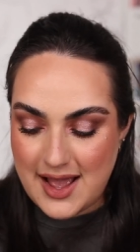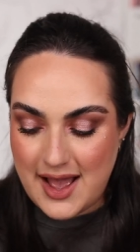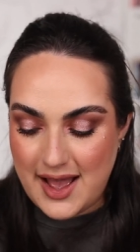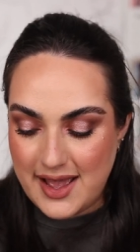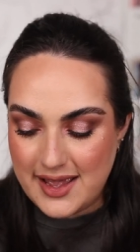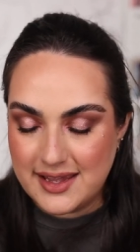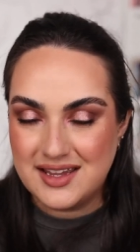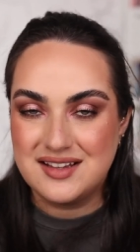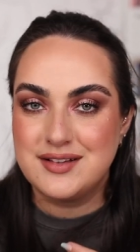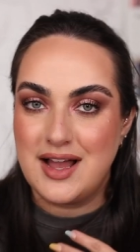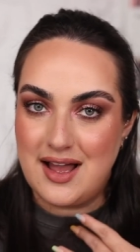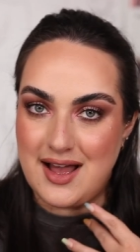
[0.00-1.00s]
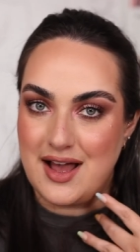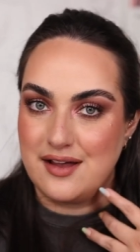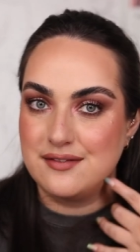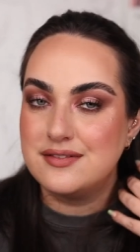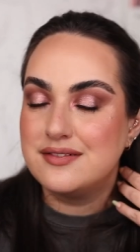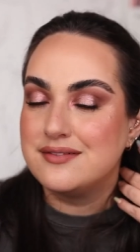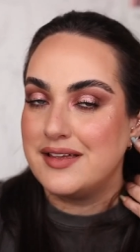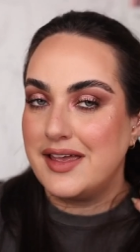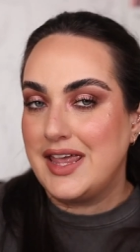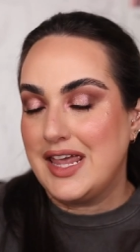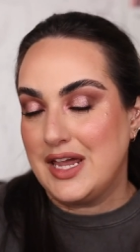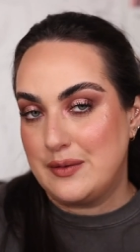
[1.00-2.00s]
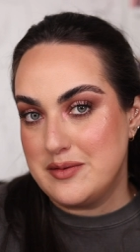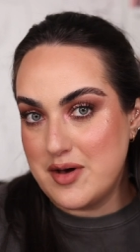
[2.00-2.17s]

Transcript: I have a Harry